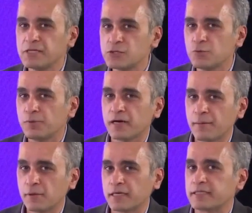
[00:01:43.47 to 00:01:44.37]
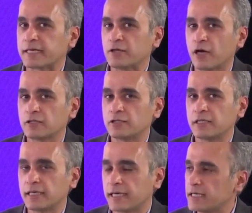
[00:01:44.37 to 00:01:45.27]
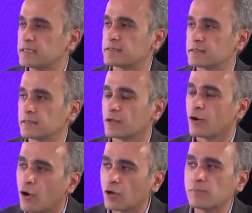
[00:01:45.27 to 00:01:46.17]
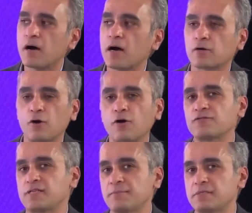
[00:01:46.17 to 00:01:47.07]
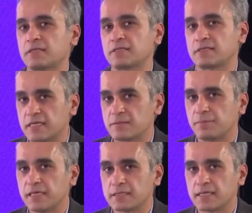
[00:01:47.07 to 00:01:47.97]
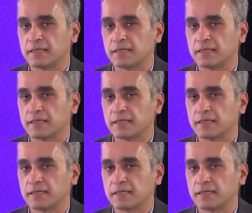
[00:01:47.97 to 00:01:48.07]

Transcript: This Super AMOLED technology is the hallmark of Samsung's displays,